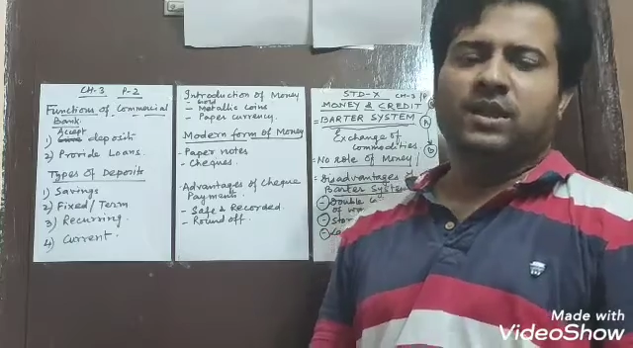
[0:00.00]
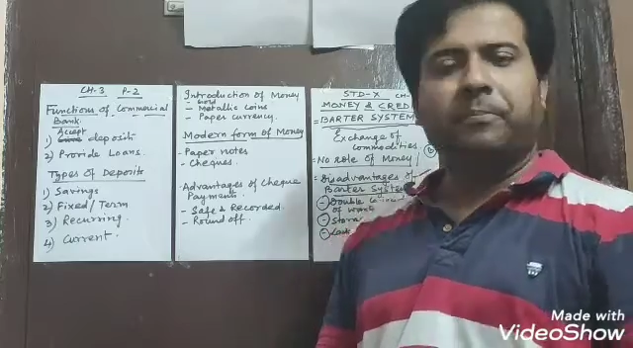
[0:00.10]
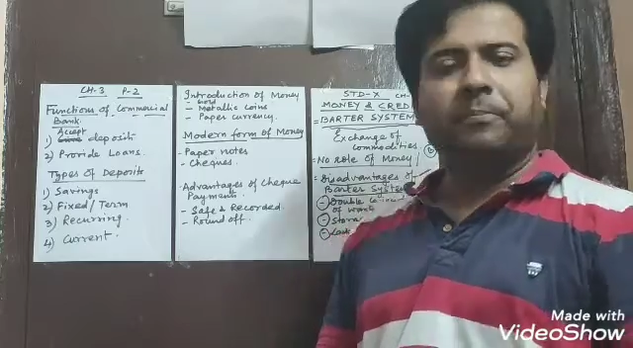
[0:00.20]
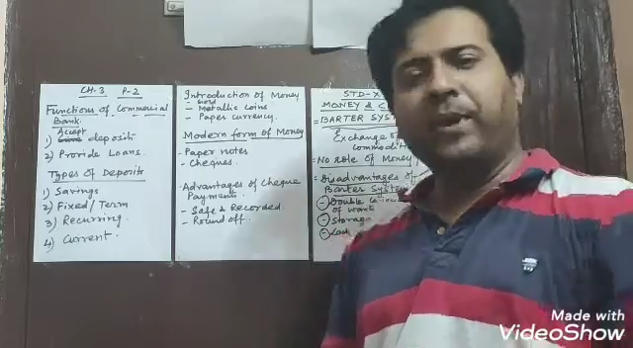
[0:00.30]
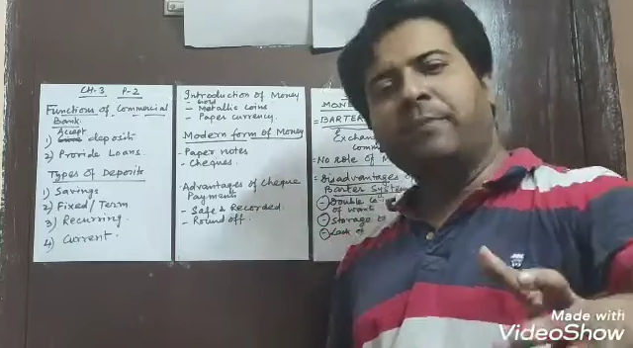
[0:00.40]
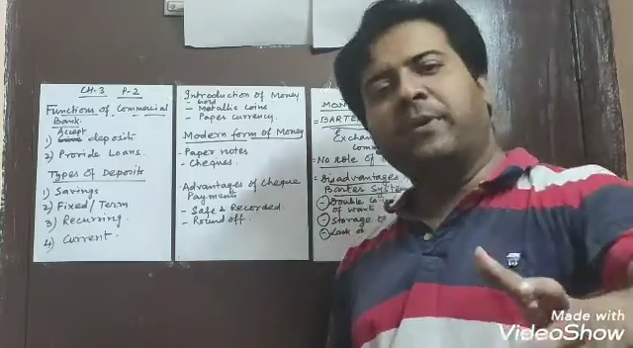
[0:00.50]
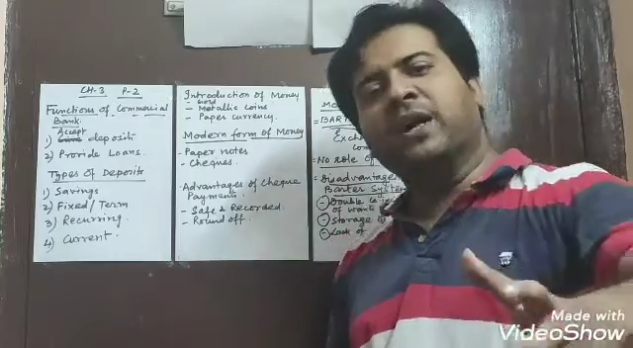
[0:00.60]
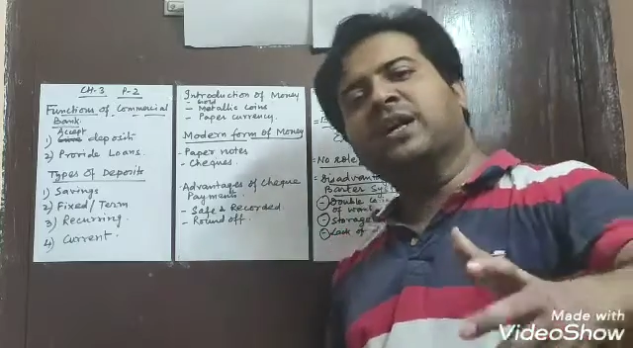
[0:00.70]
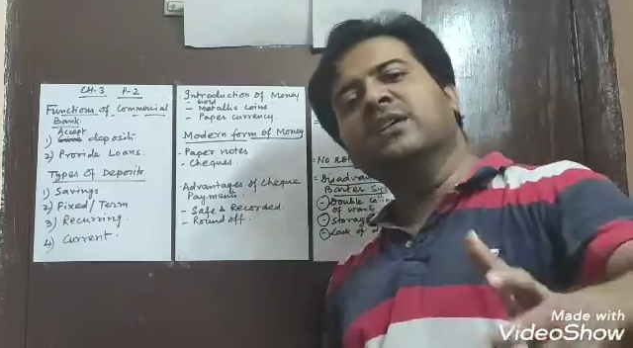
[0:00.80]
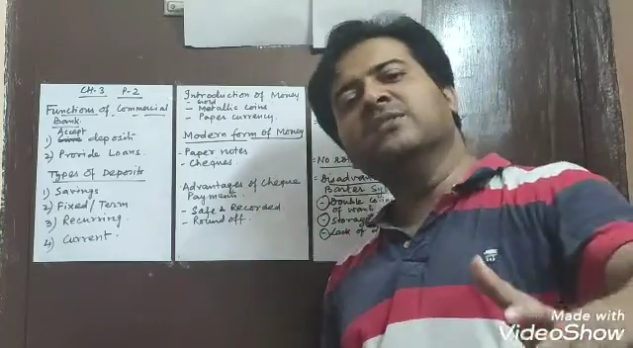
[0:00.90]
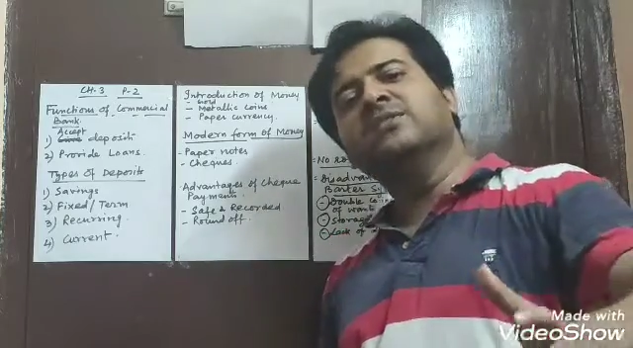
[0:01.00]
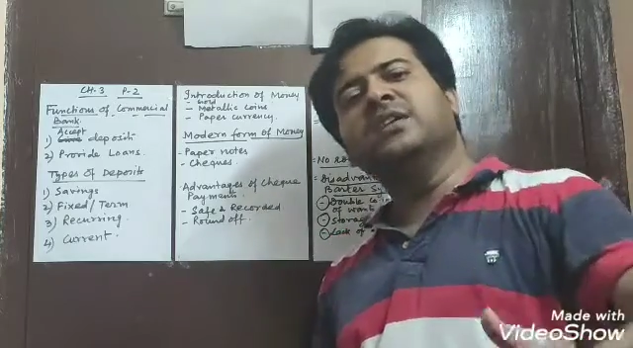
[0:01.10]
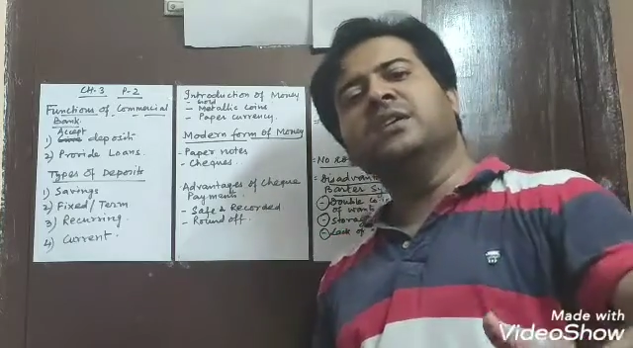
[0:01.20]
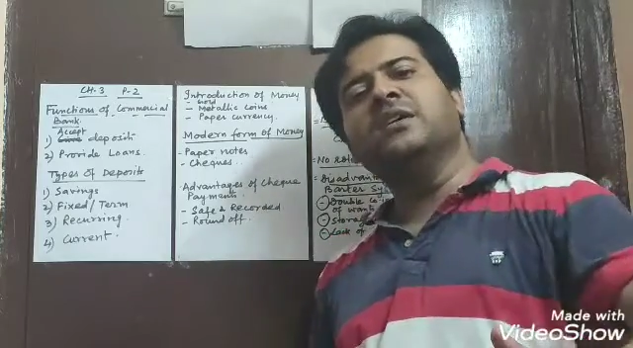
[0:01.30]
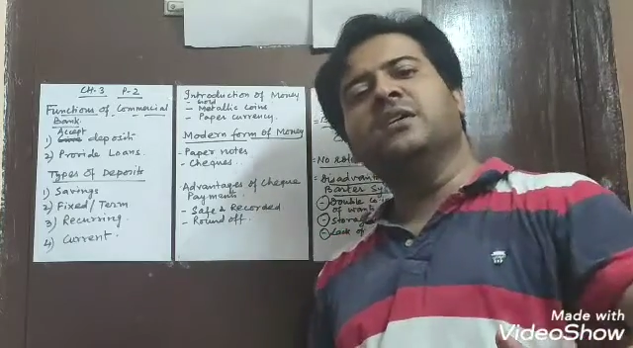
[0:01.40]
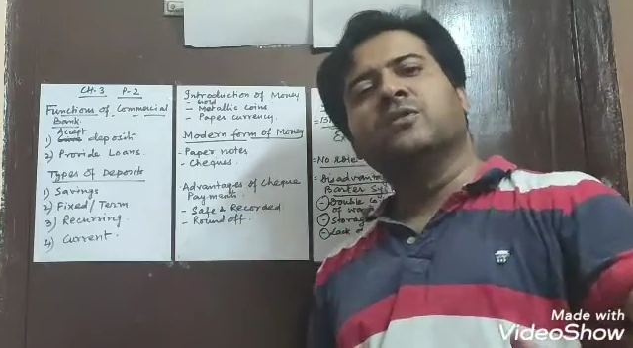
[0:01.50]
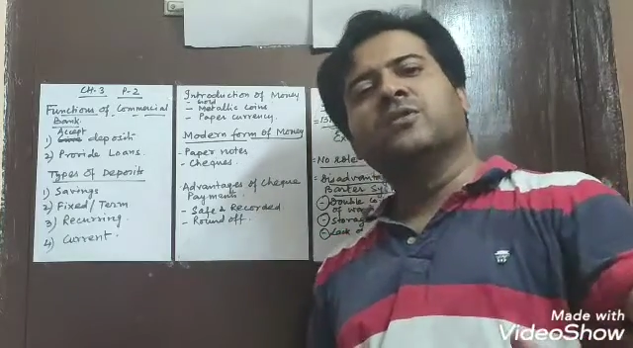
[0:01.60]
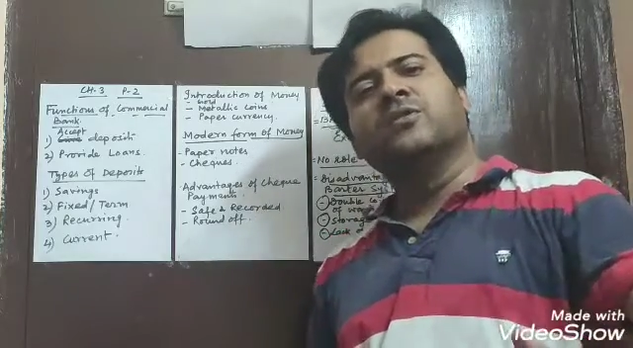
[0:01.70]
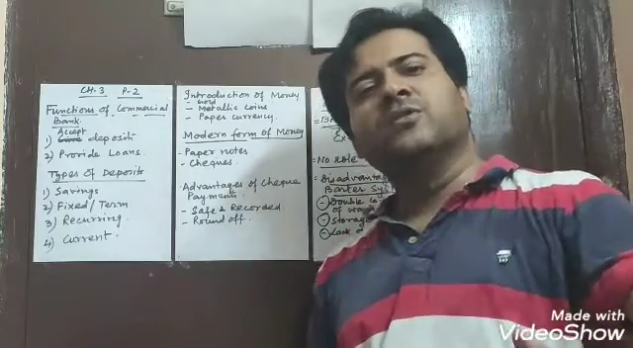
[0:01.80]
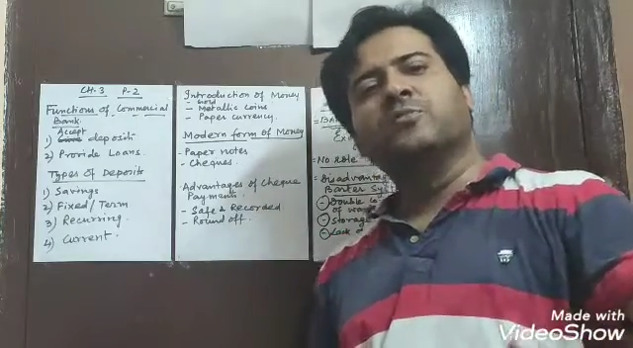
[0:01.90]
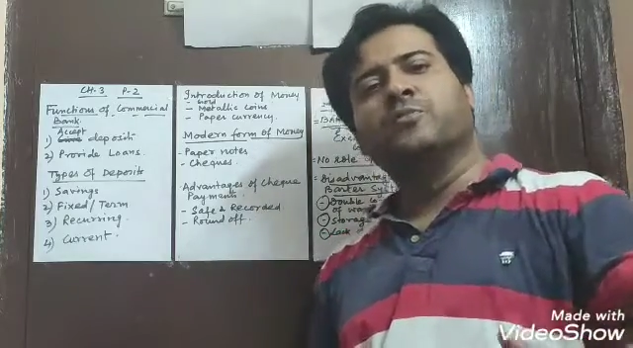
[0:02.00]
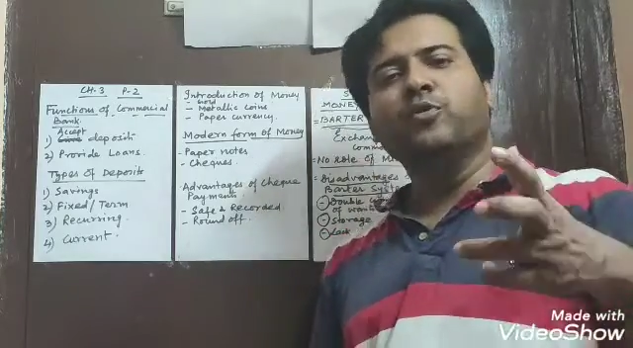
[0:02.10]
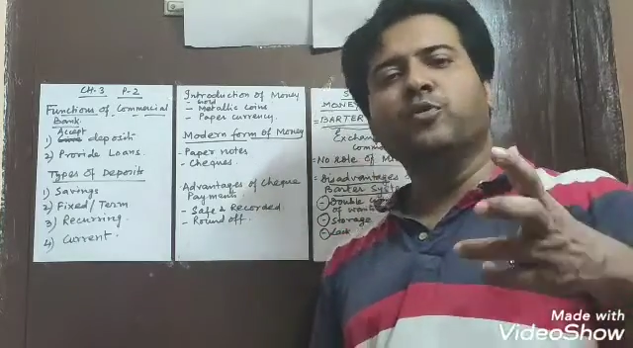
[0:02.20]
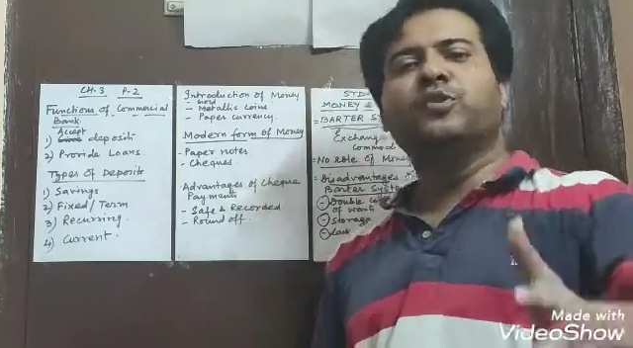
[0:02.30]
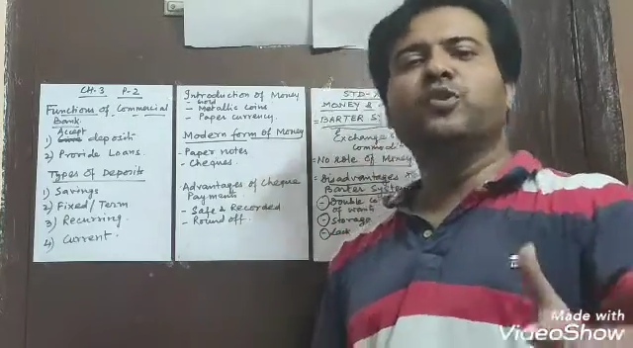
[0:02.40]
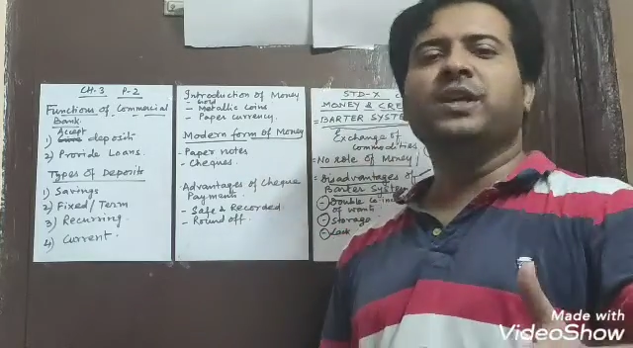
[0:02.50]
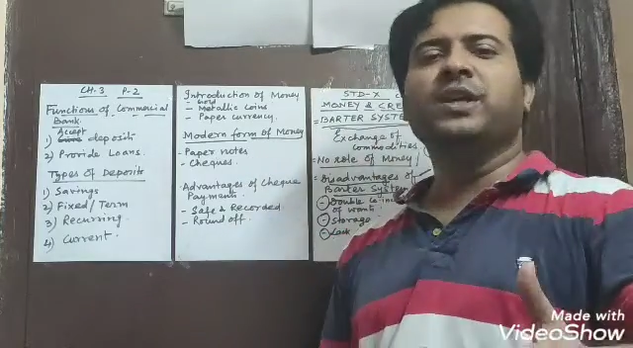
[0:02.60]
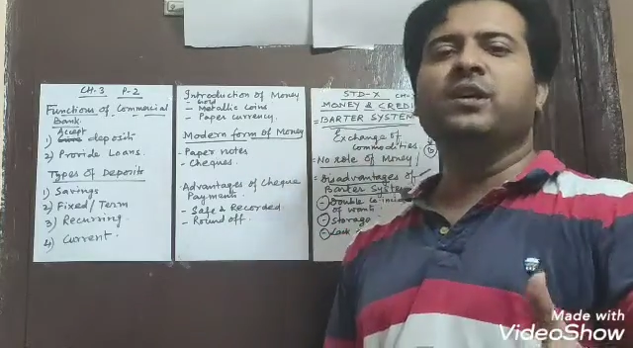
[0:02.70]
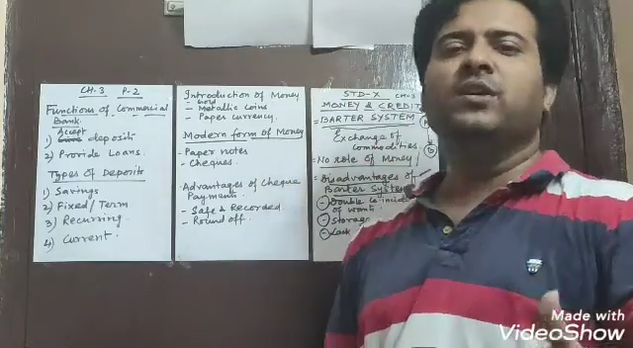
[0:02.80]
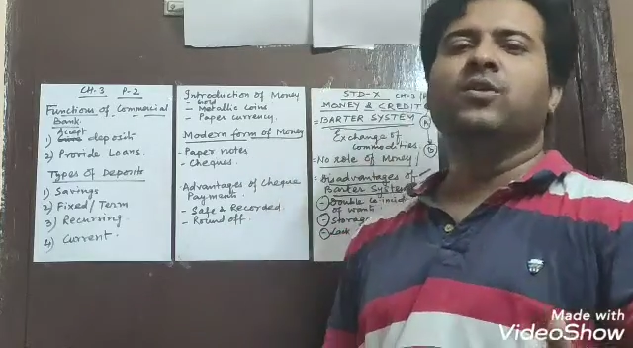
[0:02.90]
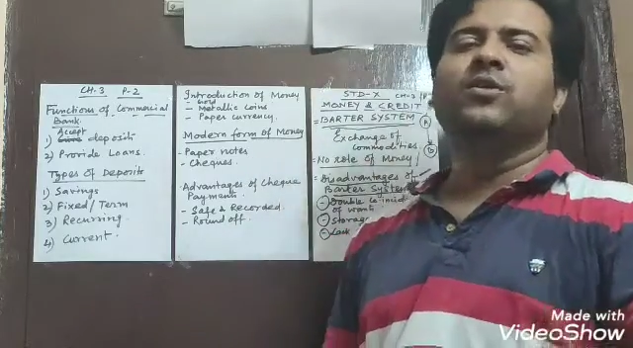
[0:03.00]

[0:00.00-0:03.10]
The paper currency proved to be